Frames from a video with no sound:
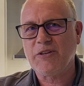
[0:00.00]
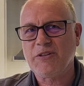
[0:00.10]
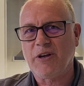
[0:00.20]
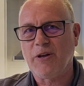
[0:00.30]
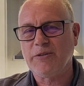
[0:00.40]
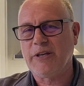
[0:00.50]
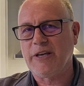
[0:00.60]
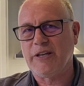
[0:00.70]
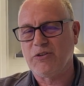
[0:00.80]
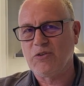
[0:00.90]
salt
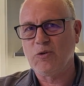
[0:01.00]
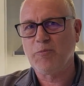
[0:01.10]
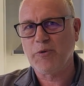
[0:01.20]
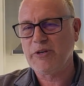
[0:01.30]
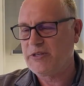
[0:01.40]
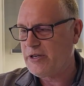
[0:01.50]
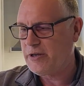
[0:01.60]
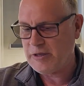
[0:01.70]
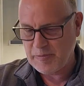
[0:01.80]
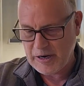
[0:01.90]
and super easy
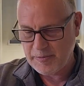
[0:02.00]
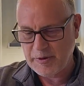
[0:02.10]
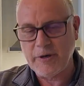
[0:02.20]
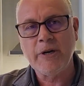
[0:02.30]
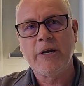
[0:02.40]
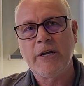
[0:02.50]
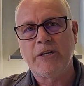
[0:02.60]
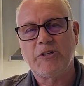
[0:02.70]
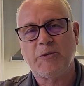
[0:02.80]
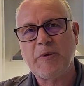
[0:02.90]
on the pepper
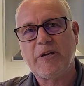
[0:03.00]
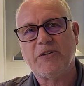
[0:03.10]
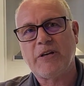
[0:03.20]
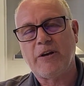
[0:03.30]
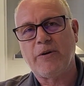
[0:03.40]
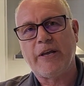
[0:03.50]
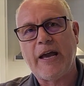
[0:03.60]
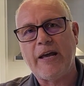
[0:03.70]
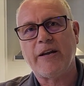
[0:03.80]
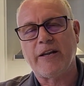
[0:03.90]
just because I already
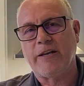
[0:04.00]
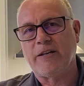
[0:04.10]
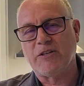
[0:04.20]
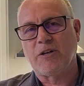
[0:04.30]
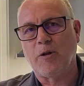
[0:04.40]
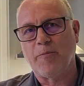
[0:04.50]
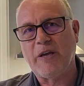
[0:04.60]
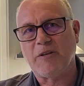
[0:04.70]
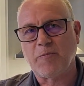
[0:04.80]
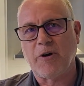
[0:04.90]
had it in a
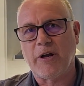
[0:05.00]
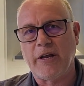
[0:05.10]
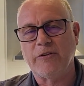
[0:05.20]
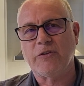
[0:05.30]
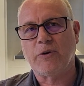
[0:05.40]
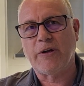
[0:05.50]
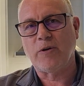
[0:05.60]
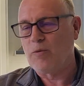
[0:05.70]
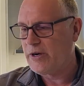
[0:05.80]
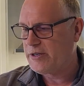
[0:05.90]
salt-based brine, so I
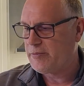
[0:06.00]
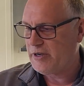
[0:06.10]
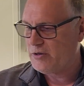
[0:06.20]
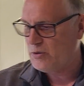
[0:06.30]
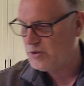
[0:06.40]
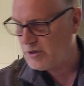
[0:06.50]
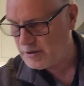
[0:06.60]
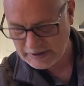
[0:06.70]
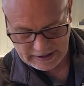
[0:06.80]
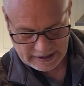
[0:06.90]
don't want it to be too
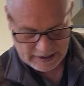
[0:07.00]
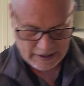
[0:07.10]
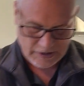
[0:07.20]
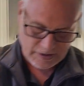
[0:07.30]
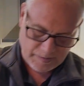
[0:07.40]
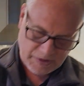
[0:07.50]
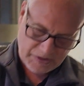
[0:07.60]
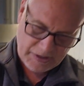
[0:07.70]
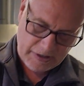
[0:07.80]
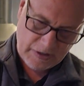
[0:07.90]
salty. So I'm
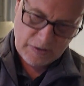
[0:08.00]
just going to go